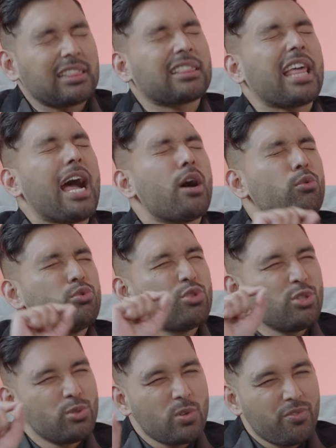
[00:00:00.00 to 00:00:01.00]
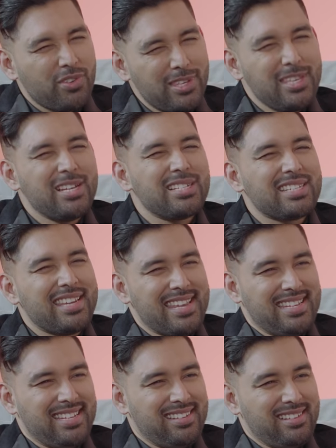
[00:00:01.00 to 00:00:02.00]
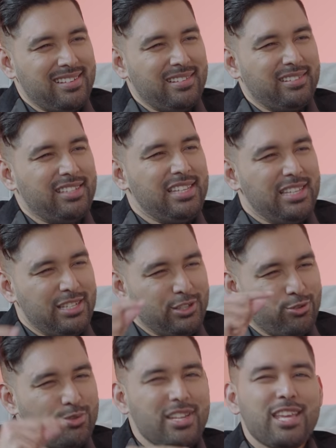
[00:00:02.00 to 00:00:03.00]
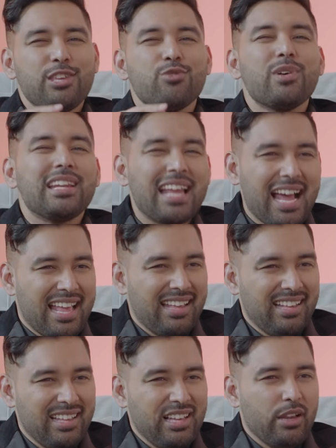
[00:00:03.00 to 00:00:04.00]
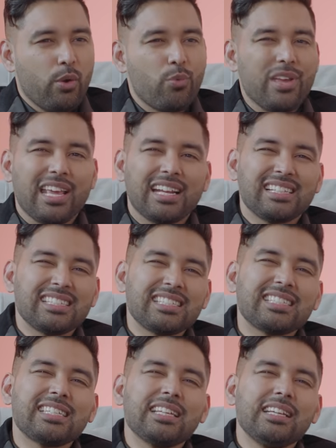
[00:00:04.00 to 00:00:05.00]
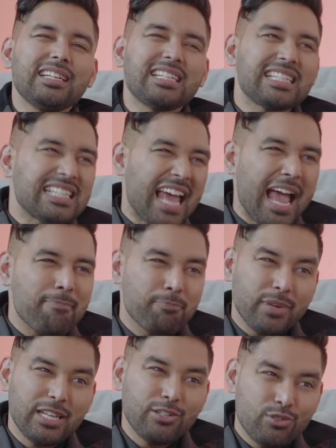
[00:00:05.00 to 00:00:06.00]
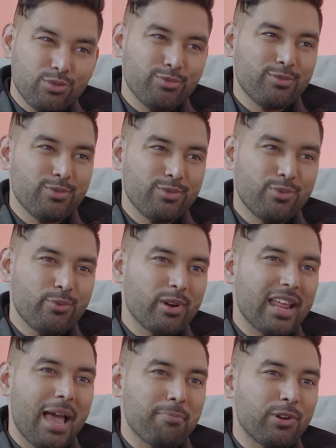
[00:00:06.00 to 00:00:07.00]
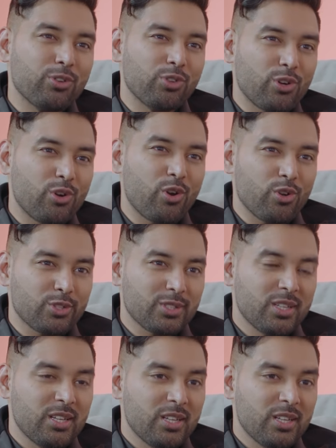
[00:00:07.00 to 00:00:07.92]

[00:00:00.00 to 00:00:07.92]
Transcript: Thousands of years later, today you and I, we can still tap into what happened on the cross